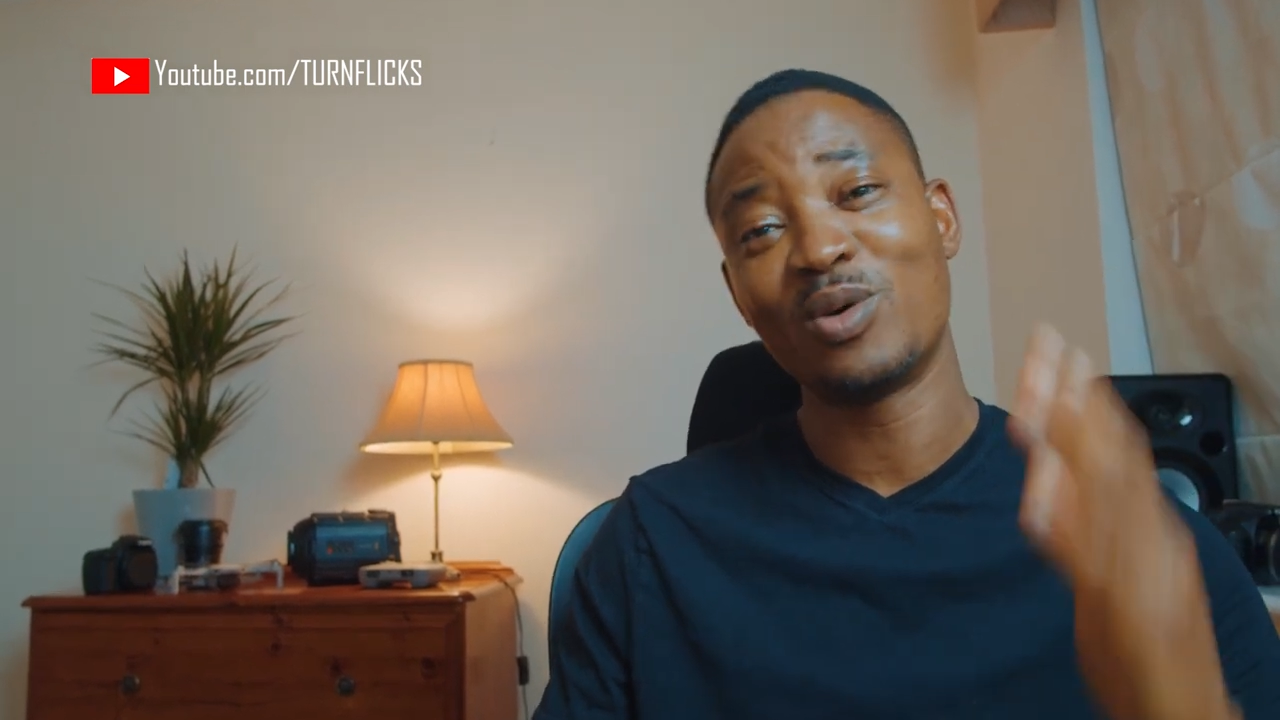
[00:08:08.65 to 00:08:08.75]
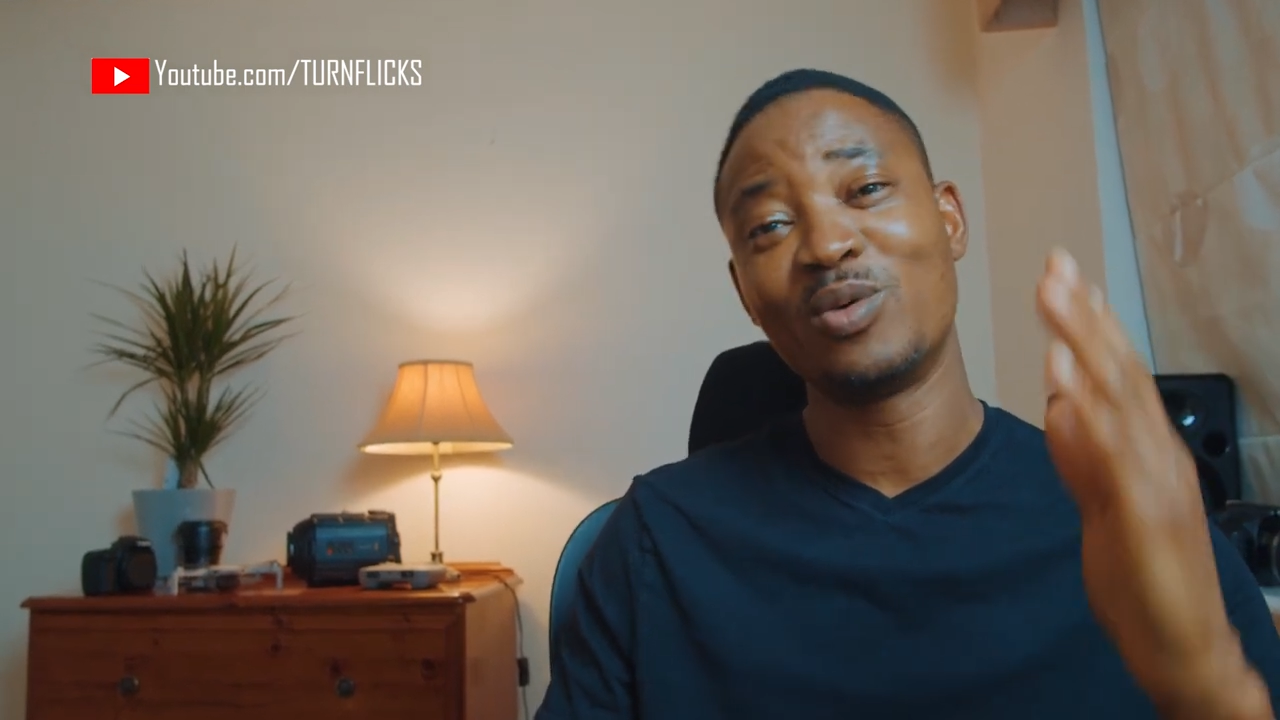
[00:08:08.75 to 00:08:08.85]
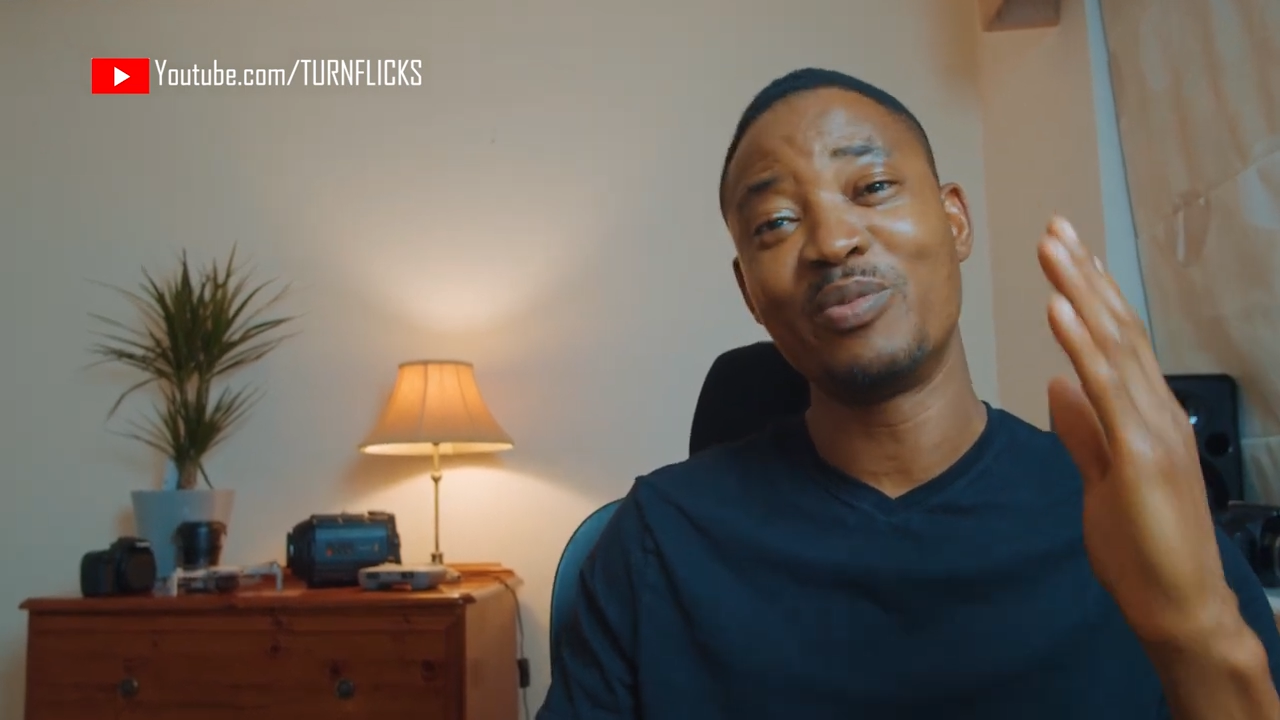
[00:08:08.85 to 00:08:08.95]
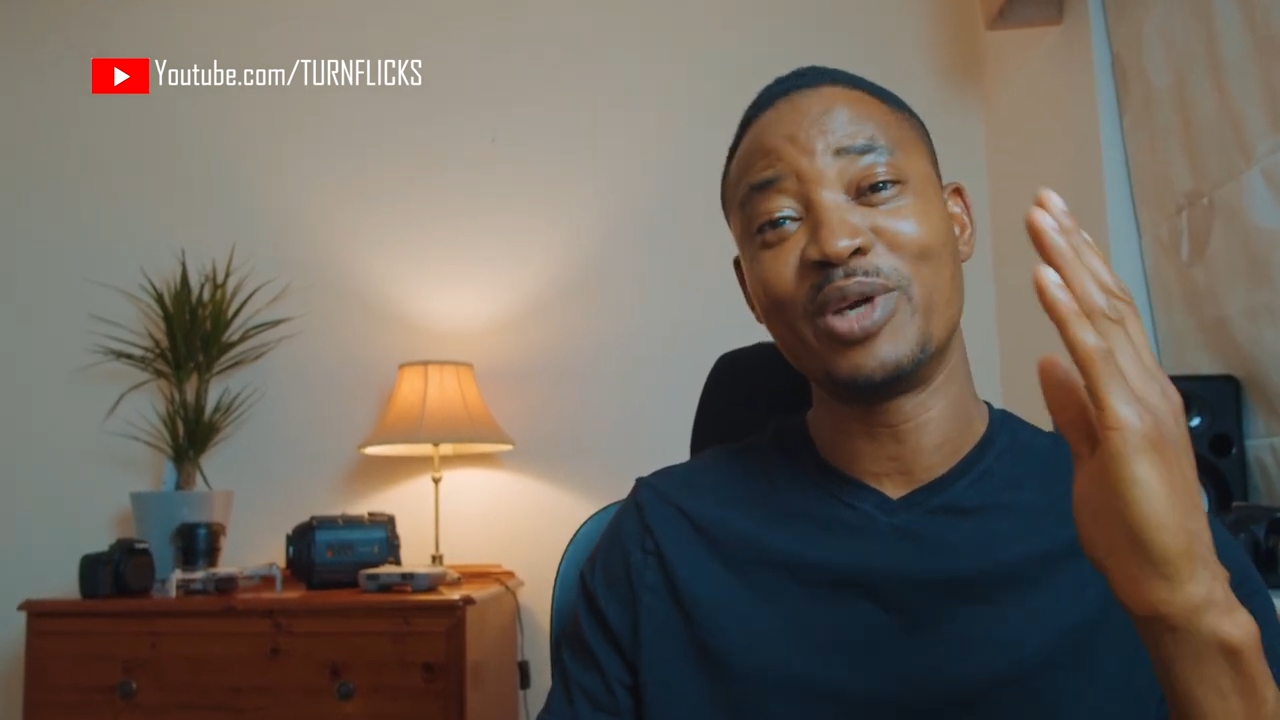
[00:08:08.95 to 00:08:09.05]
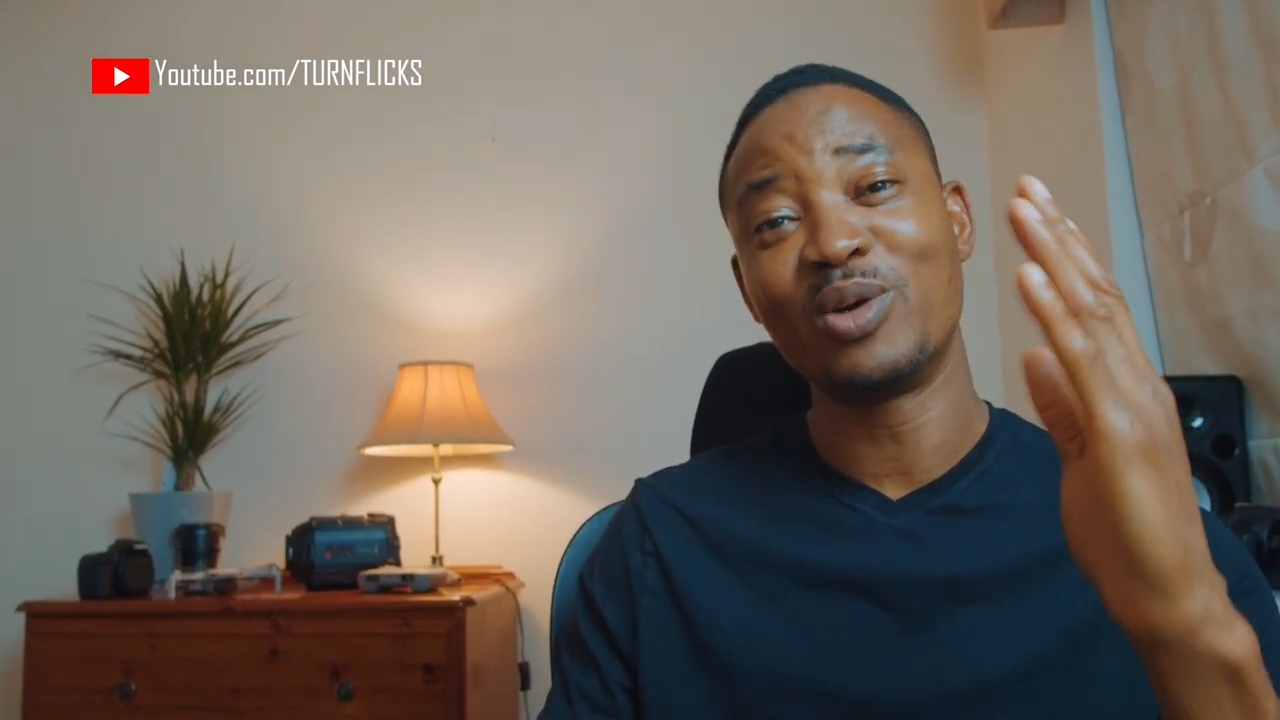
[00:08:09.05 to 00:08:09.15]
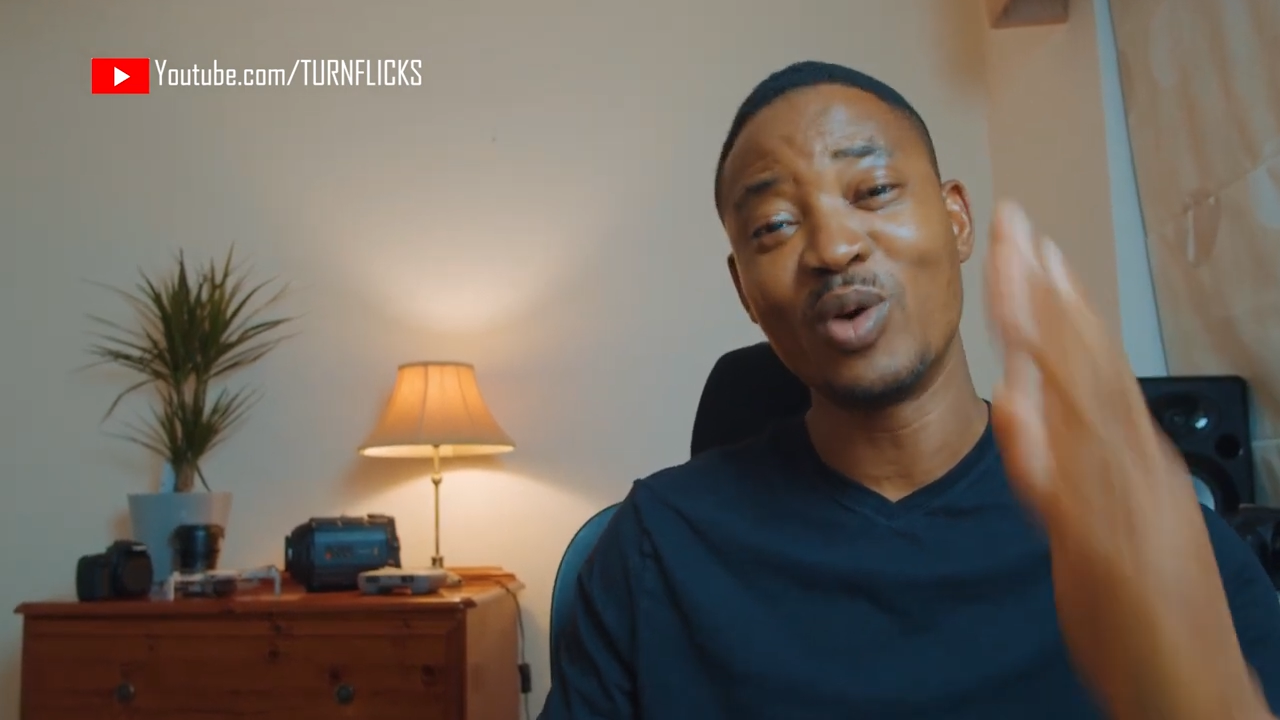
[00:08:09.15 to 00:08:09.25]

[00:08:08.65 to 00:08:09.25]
where we'll be